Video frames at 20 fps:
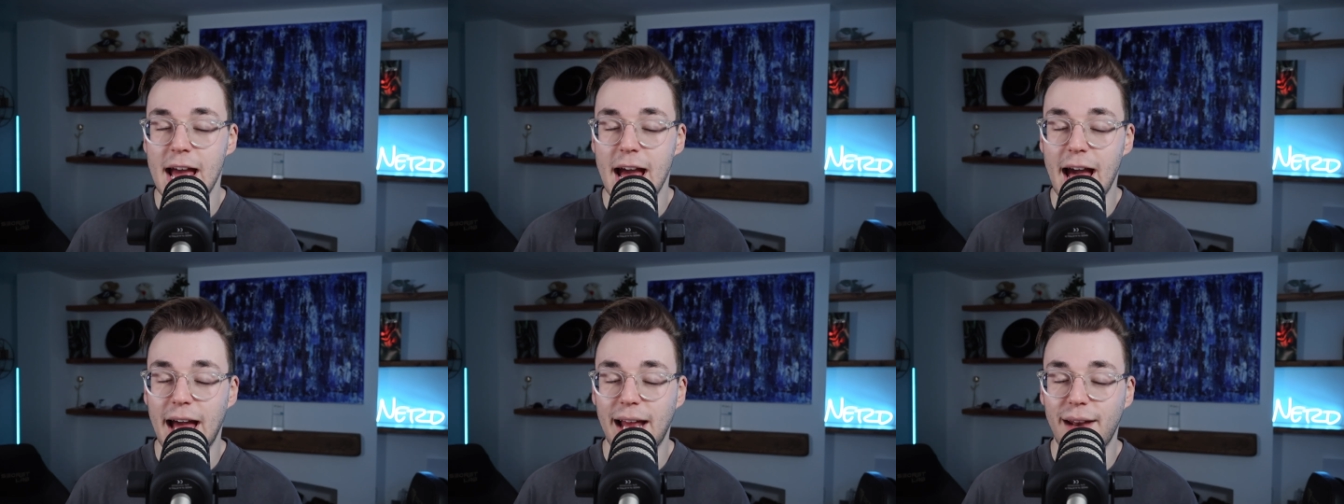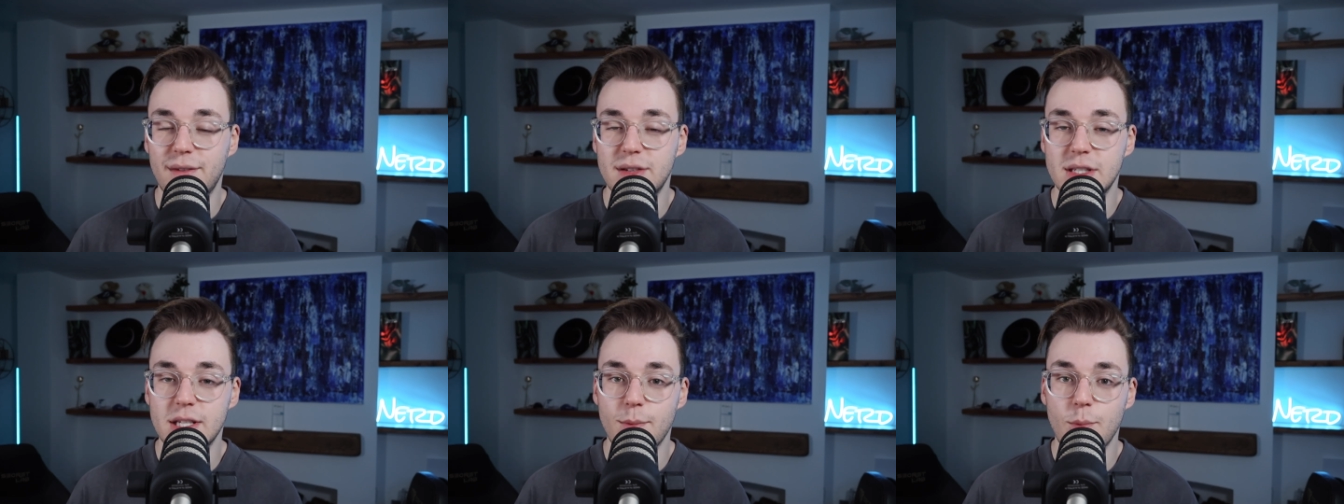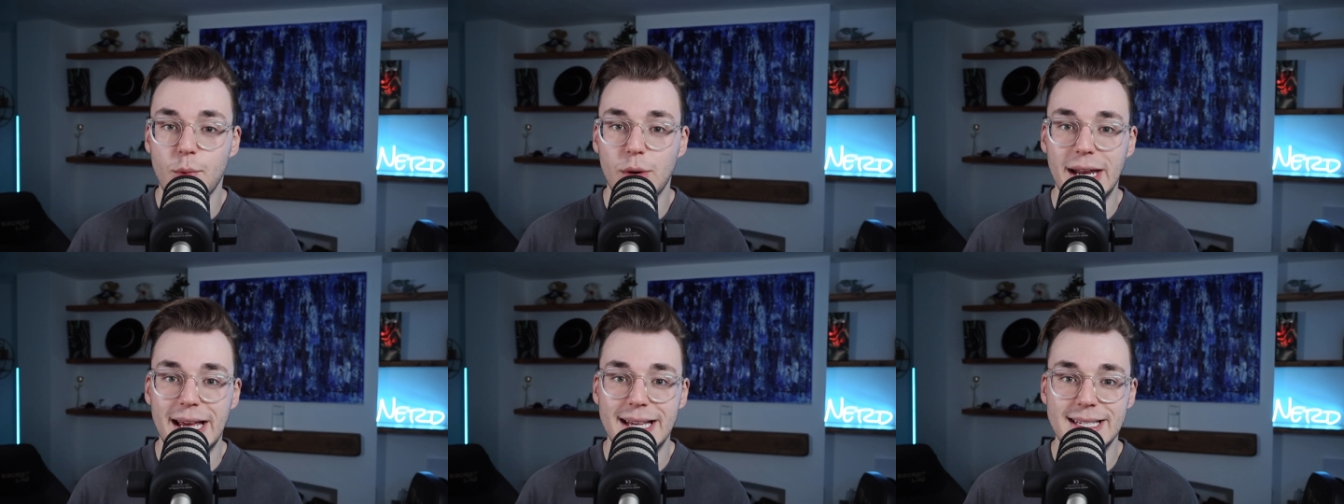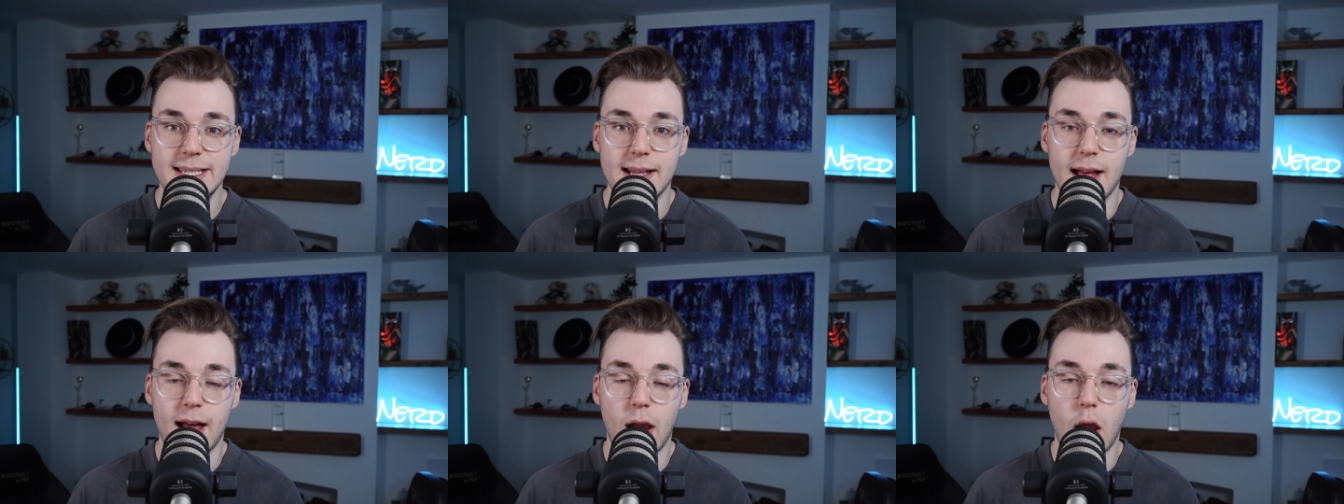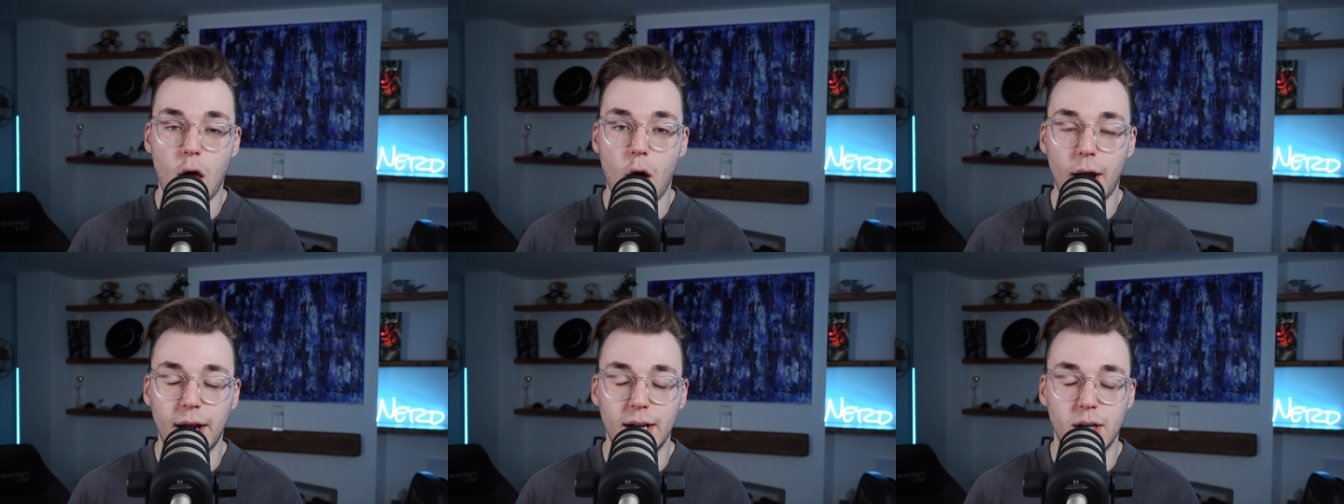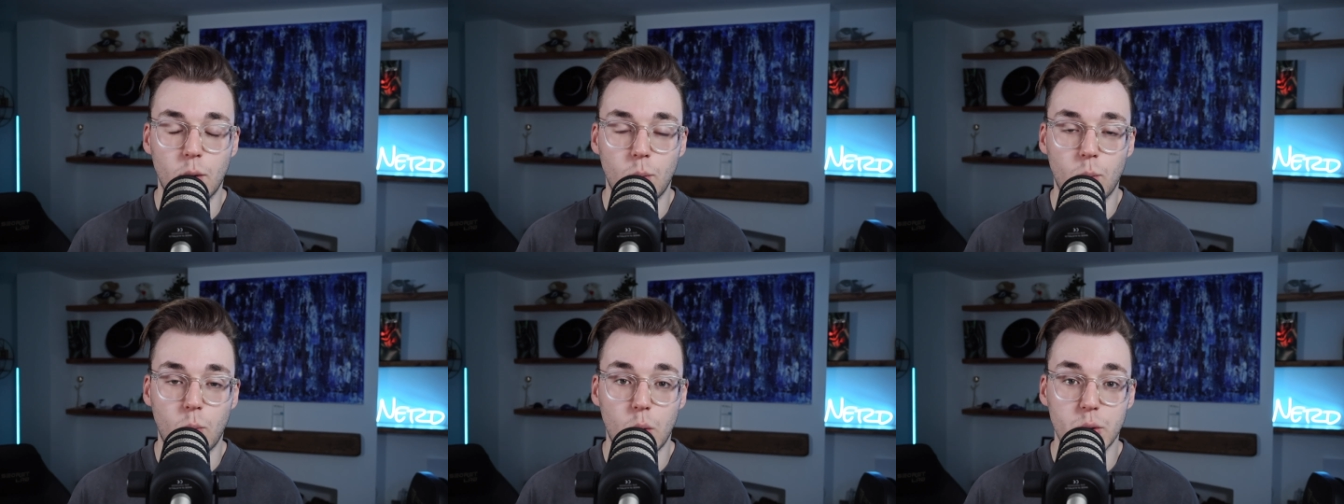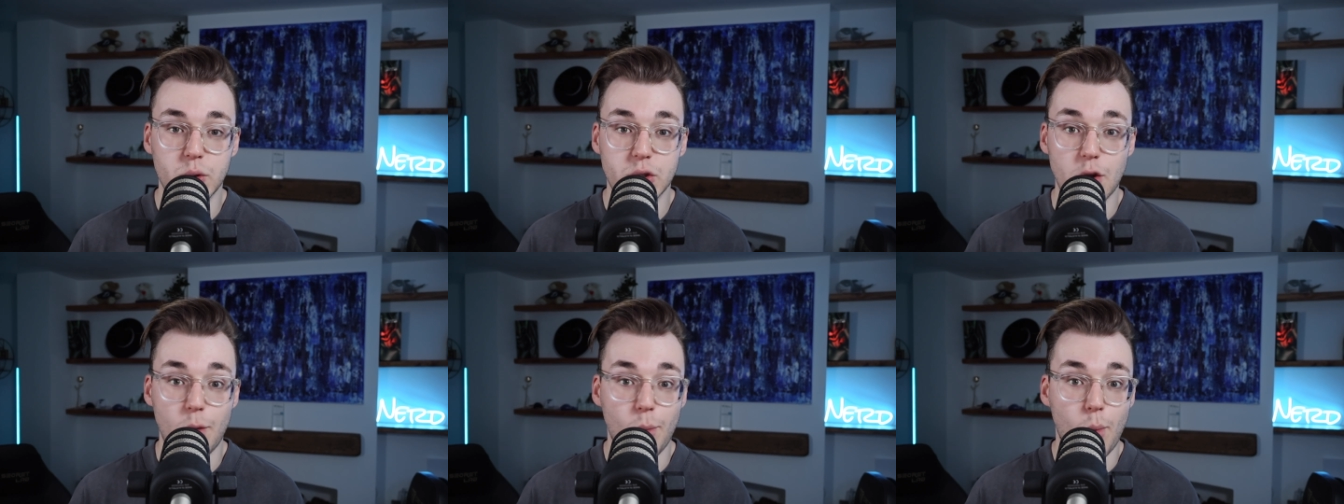And if someone isn't aligned on what
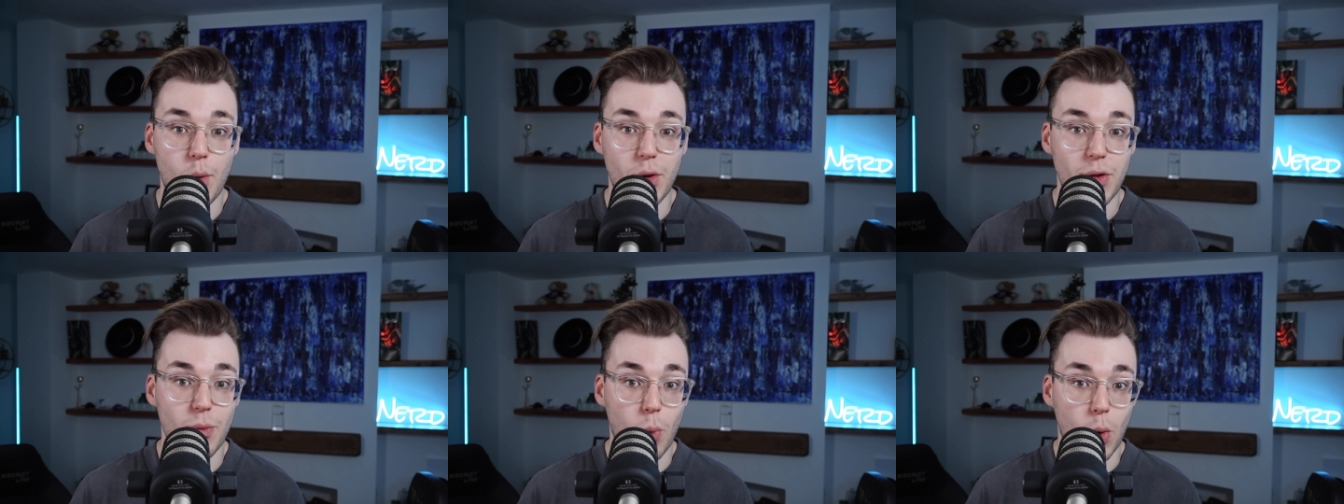someone